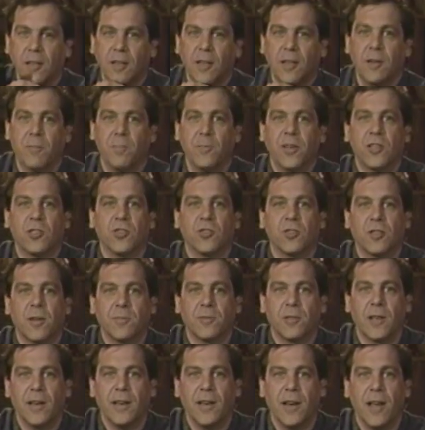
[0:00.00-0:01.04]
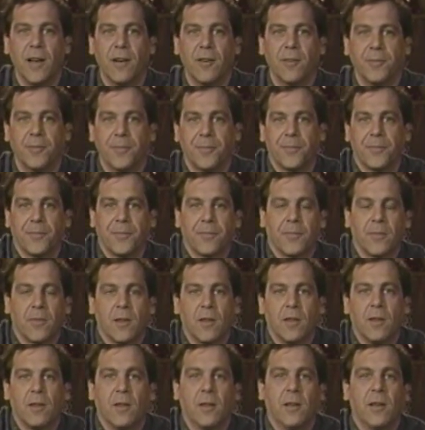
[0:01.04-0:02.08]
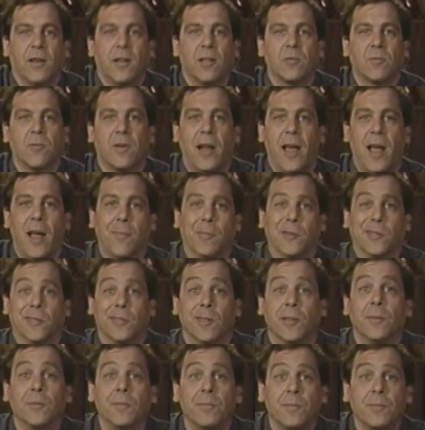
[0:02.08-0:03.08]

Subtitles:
the picture is upside down. Here's what happens.